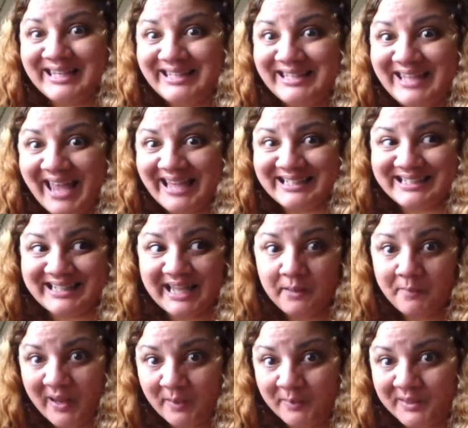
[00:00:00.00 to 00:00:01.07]
Yes, they
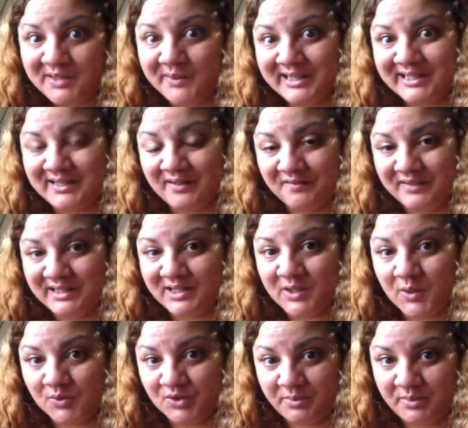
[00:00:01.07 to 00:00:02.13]
may be doing something to
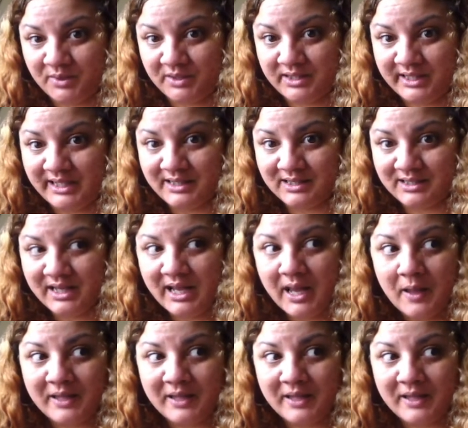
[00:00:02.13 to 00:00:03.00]
contribute it.